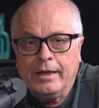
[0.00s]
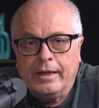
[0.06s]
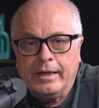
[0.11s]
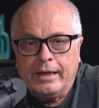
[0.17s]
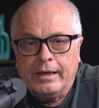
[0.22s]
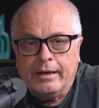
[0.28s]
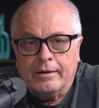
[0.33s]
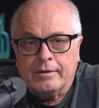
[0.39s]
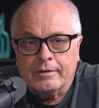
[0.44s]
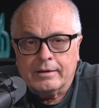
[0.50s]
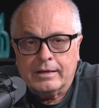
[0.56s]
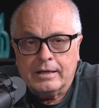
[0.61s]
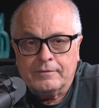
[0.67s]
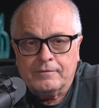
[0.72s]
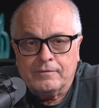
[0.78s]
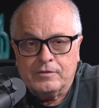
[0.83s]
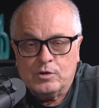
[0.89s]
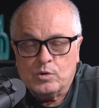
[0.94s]

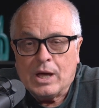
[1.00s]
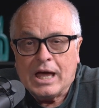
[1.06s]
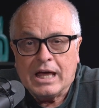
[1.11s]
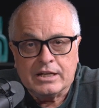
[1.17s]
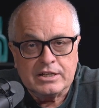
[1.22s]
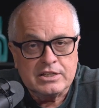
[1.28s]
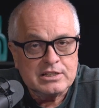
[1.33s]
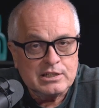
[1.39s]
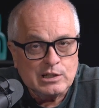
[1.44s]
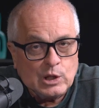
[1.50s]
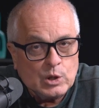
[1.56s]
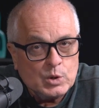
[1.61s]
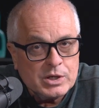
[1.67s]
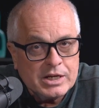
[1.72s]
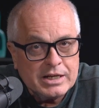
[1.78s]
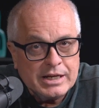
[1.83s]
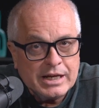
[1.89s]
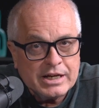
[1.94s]
If you had a slow
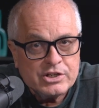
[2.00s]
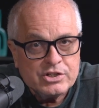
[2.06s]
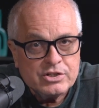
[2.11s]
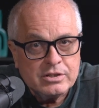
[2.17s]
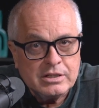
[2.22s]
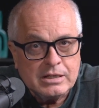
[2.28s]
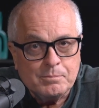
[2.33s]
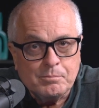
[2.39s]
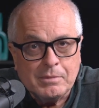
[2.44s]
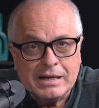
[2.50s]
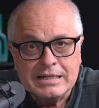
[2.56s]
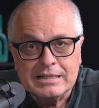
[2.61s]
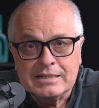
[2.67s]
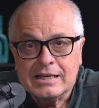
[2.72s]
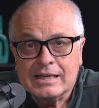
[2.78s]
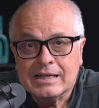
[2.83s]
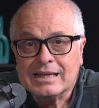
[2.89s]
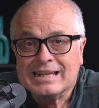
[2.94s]
connection, it might
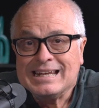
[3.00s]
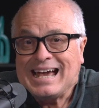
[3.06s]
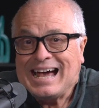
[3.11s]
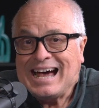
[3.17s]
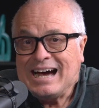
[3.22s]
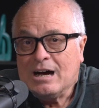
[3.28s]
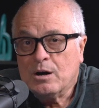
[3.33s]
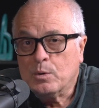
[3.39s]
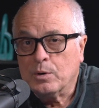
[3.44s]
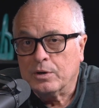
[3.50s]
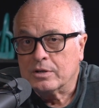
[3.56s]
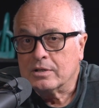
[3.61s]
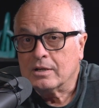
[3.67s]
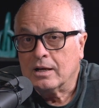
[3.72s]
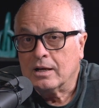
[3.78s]
take an hour to